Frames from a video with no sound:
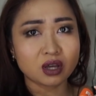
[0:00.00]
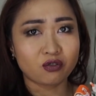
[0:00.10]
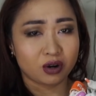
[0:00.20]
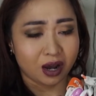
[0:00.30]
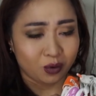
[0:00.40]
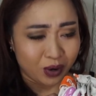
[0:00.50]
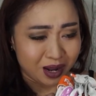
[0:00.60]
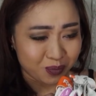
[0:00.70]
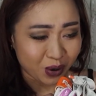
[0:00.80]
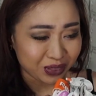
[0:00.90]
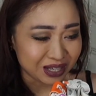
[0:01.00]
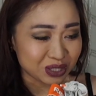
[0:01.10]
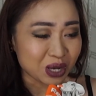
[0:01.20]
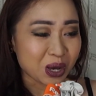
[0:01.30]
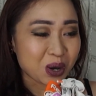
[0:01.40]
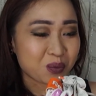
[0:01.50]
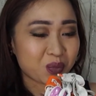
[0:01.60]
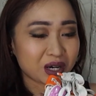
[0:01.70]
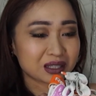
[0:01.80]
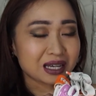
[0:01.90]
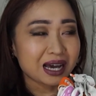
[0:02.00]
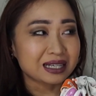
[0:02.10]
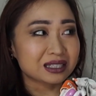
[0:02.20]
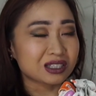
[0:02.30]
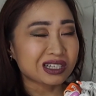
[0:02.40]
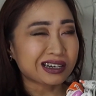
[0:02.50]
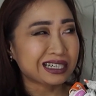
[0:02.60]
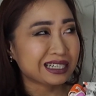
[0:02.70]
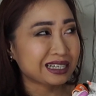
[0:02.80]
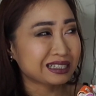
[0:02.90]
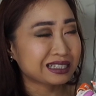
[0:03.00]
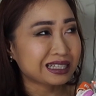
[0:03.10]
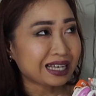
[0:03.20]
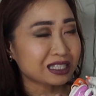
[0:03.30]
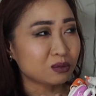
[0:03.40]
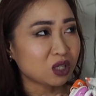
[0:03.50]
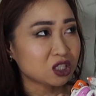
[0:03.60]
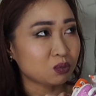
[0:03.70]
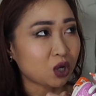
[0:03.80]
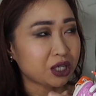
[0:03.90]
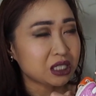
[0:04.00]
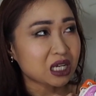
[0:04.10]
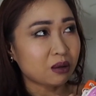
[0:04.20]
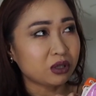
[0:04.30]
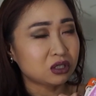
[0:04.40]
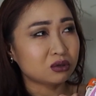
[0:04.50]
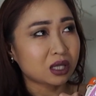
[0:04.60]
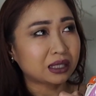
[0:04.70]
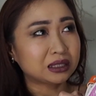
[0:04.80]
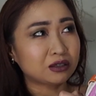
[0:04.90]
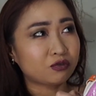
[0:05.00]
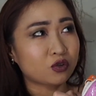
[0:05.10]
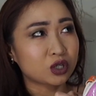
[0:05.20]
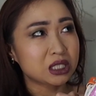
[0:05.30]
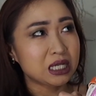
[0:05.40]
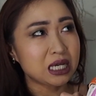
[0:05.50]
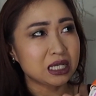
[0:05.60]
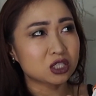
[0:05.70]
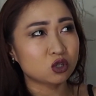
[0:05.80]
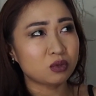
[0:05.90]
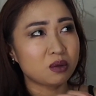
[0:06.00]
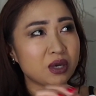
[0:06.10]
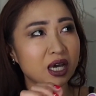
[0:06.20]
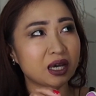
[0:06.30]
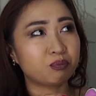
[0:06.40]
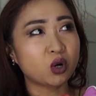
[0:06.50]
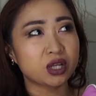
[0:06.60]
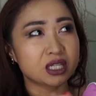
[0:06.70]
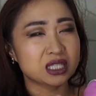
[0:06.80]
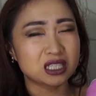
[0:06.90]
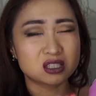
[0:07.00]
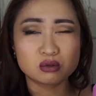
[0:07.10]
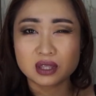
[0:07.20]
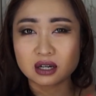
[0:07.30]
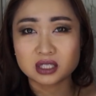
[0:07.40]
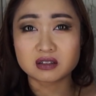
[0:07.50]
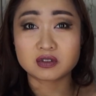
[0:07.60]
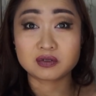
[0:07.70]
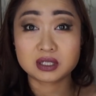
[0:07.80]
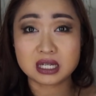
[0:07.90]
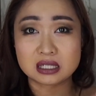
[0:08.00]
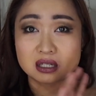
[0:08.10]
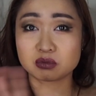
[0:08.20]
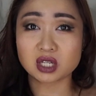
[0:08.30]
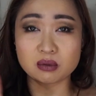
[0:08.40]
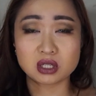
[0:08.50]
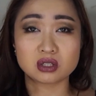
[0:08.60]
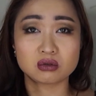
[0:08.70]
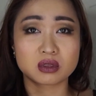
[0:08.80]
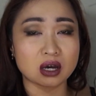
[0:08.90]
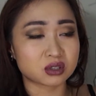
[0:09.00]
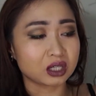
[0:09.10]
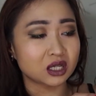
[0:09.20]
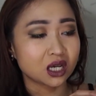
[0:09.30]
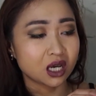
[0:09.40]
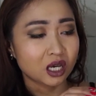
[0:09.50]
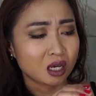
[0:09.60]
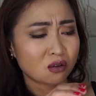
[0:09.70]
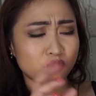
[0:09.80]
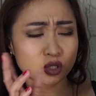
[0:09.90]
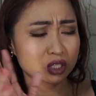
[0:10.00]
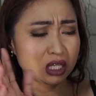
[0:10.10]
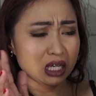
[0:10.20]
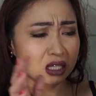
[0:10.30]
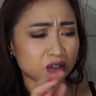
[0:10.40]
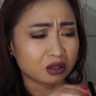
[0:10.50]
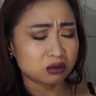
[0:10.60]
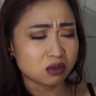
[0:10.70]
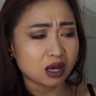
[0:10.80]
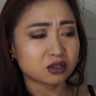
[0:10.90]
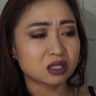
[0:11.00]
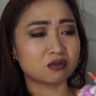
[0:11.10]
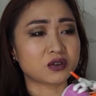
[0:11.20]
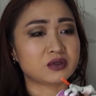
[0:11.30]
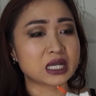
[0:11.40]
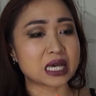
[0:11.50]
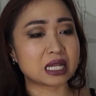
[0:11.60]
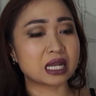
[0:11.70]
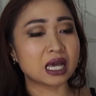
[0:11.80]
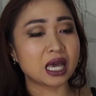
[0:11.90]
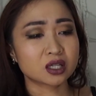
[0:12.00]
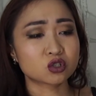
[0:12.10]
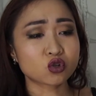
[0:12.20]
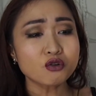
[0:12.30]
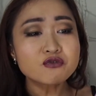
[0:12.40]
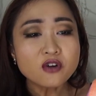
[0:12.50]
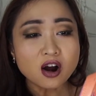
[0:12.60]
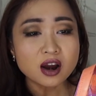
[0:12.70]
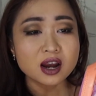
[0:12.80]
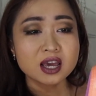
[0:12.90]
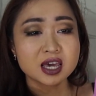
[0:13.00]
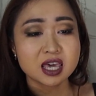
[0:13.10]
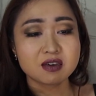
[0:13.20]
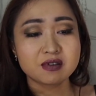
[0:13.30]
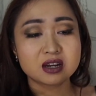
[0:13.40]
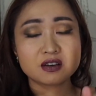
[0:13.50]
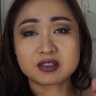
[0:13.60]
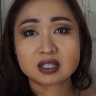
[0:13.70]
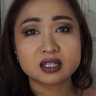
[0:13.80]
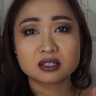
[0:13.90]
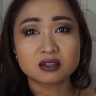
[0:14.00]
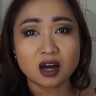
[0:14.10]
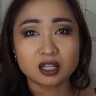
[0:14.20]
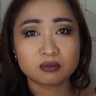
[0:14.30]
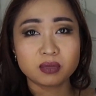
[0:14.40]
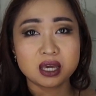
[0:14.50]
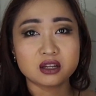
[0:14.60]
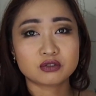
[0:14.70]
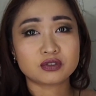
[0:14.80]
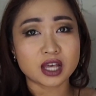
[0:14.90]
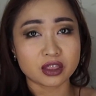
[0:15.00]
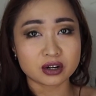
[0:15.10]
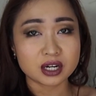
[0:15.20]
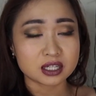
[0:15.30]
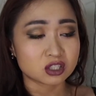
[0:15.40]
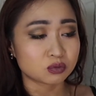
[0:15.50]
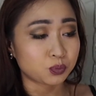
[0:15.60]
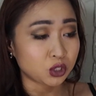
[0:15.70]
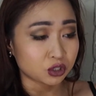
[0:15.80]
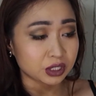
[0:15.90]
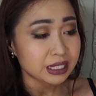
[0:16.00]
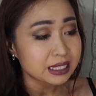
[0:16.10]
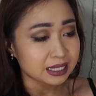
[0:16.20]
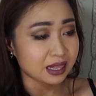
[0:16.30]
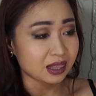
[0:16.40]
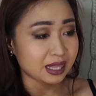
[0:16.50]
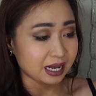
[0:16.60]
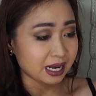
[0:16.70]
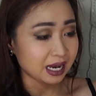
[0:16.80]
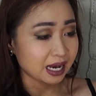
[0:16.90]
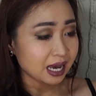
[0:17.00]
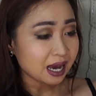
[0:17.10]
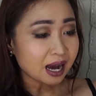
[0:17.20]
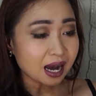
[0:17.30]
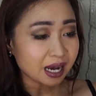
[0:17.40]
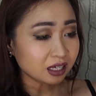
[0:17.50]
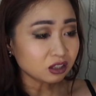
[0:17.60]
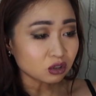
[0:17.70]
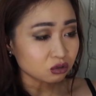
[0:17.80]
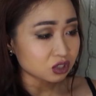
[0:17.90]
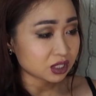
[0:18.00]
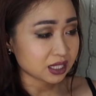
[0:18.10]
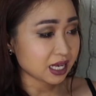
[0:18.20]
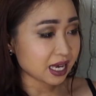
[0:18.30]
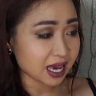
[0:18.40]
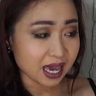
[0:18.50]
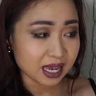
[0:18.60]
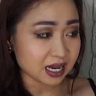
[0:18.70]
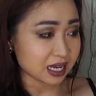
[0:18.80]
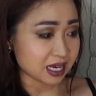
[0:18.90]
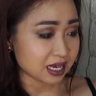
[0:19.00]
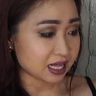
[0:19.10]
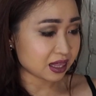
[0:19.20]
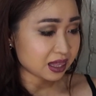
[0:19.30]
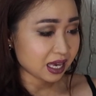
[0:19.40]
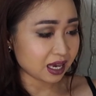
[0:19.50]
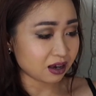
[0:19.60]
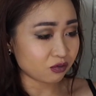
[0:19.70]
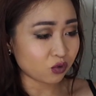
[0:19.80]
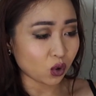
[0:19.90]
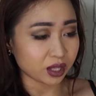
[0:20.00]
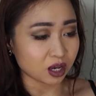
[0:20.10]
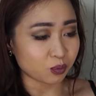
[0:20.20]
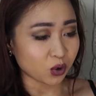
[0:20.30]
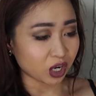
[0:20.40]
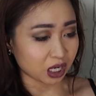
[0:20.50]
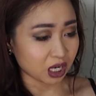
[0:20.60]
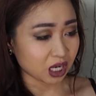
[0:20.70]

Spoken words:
I forgot when I bought this, but I started Les Mills Body Jam in 2014, so maybe I bought this in 2015, sometime in 2014 or 2015. So far, even if this is not made of leather, it's purely synthetic, I don't see anything falling apart.